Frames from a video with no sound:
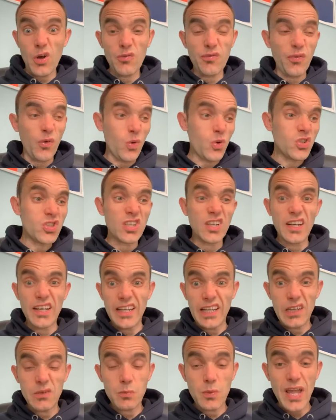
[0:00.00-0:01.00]

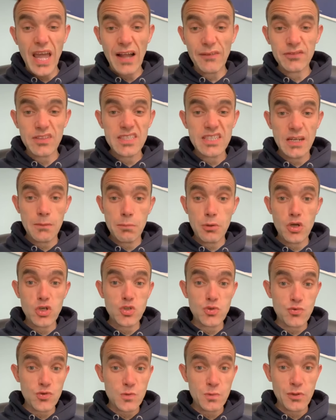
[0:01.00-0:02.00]
unfortunately, we have to take
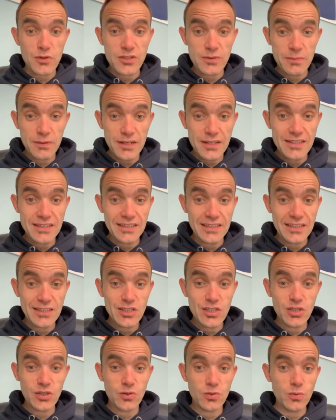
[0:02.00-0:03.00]
personal responsibility
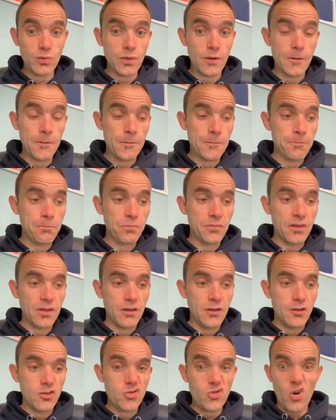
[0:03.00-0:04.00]
to
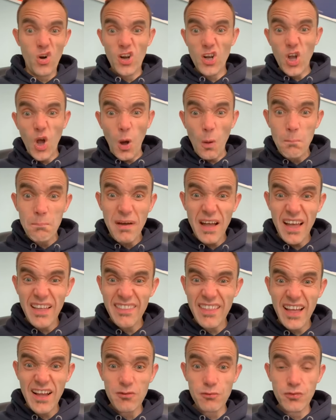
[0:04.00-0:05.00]
try and
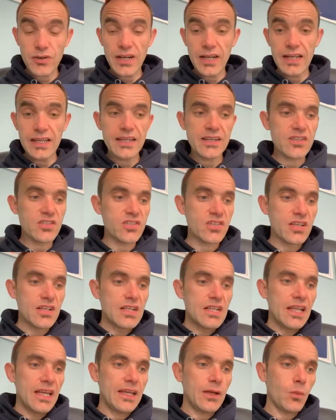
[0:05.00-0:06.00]
combat that really
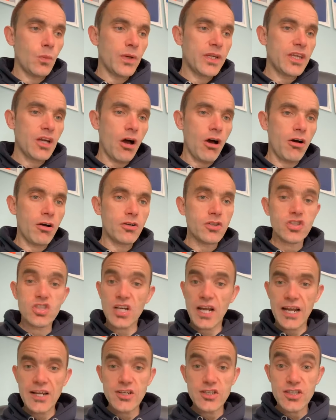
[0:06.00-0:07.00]
because we can't
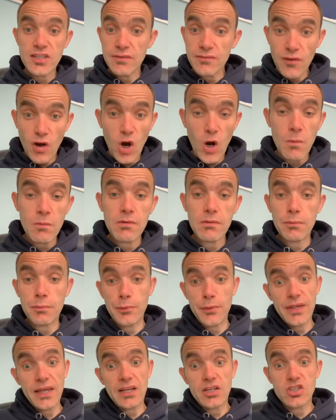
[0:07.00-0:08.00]
change the environment
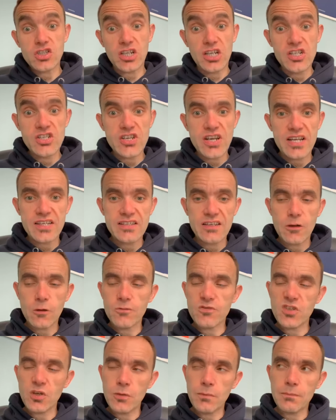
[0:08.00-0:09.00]
but we can change
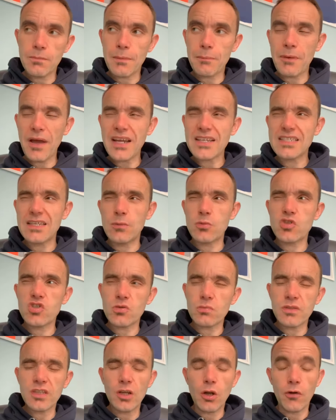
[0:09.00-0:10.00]
ourselves so but basically it was
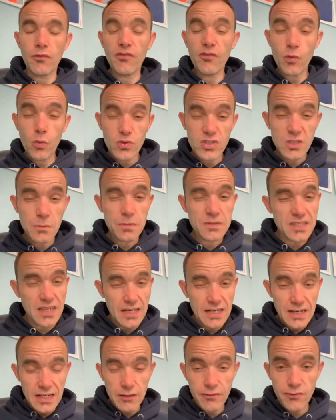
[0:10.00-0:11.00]
something like
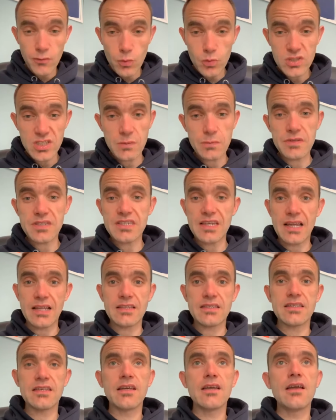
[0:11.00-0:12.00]
40% nearly
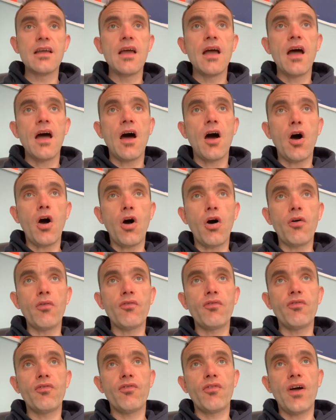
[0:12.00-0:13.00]
40%
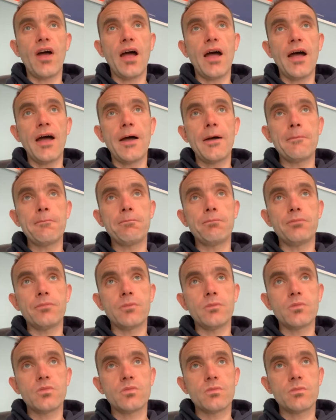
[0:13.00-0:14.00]
of um,